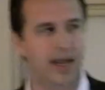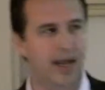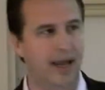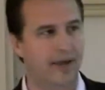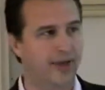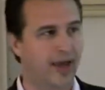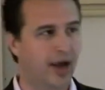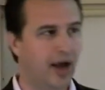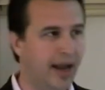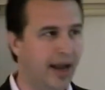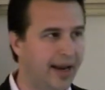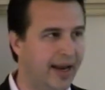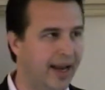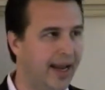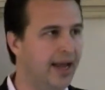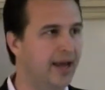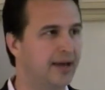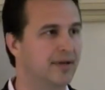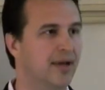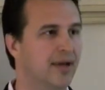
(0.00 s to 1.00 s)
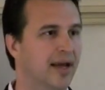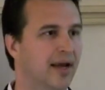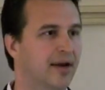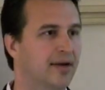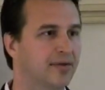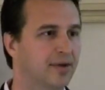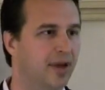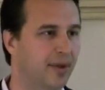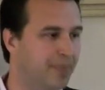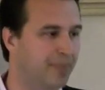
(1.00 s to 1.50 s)
and they had to add. They
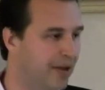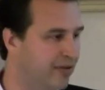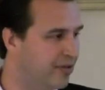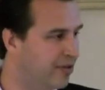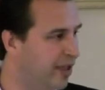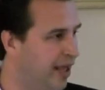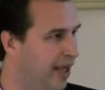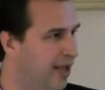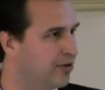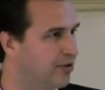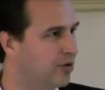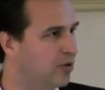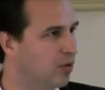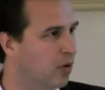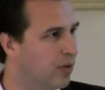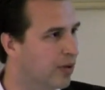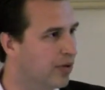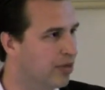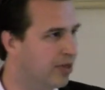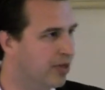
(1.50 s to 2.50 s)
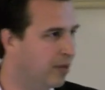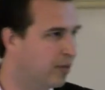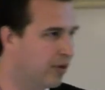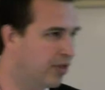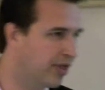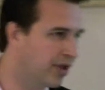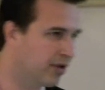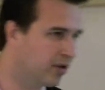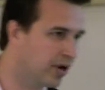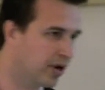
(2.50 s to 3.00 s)
had they basically entered. Well, we think we
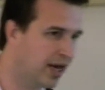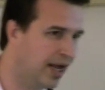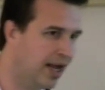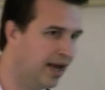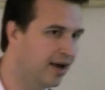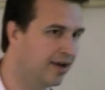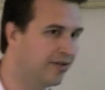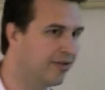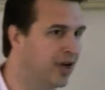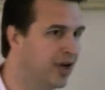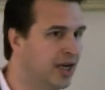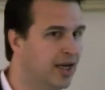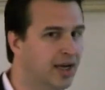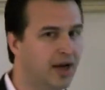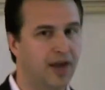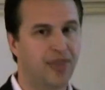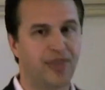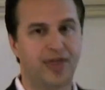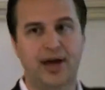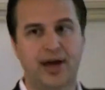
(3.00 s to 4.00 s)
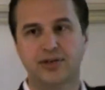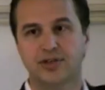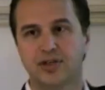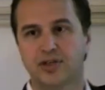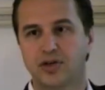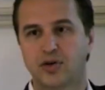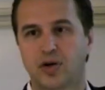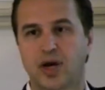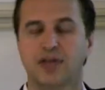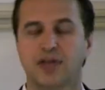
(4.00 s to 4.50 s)
think we're going to have a
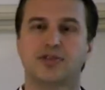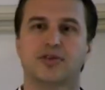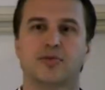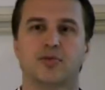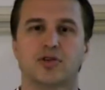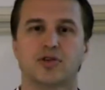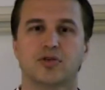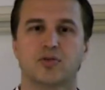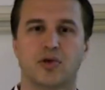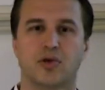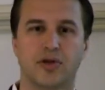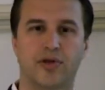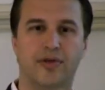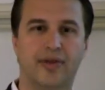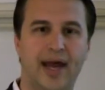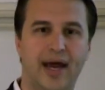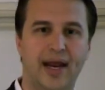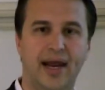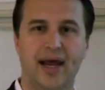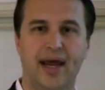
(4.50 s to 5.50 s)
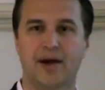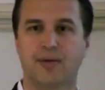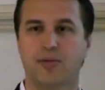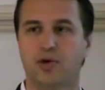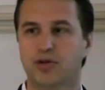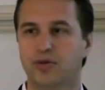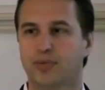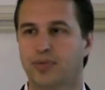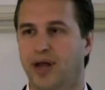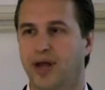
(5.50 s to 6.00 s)
thousand new customers. Well, and that had a
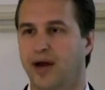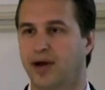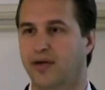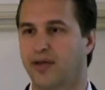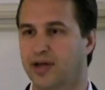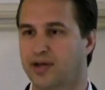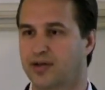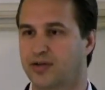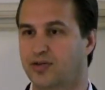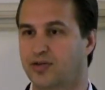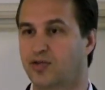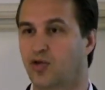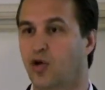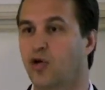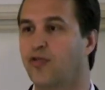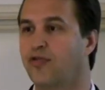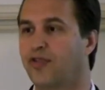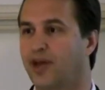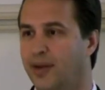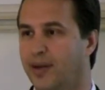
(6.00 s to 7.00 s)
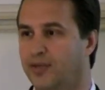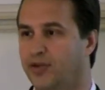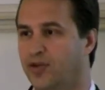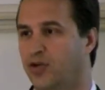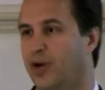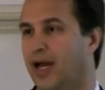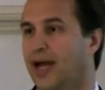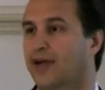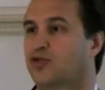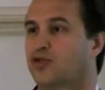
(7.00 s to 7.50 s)
multiplier that drove them
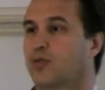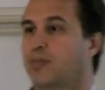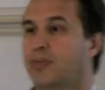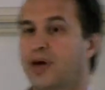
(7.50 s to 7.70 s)
to an actual